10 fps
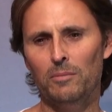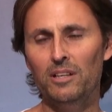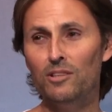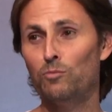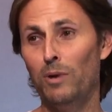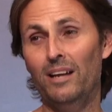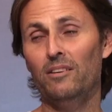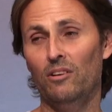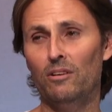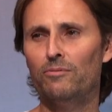It is
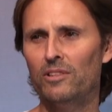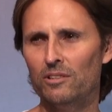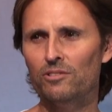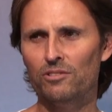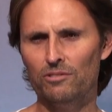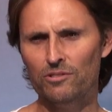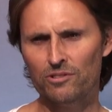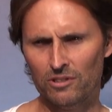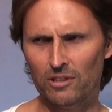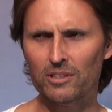one of the issues,
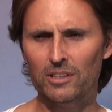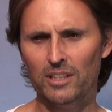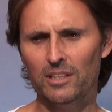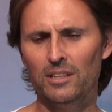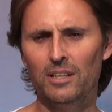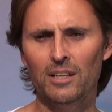certainly.